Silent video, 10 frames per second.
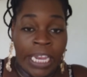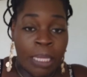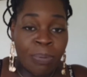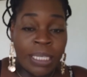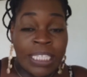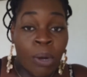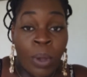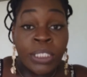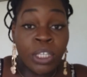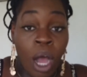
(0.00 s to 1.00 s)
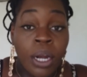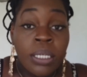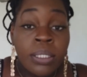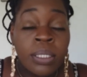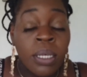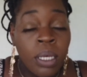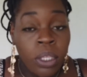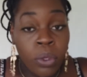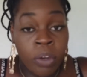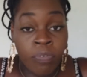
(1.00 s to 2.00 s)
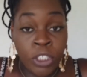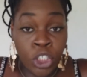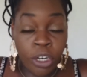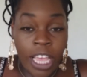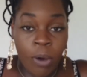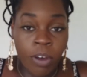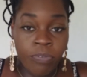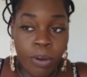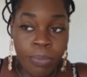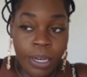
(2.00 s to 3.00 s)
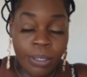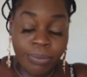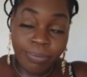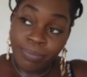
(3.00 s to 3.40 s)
any place that rents cars, you can for sure get one from there.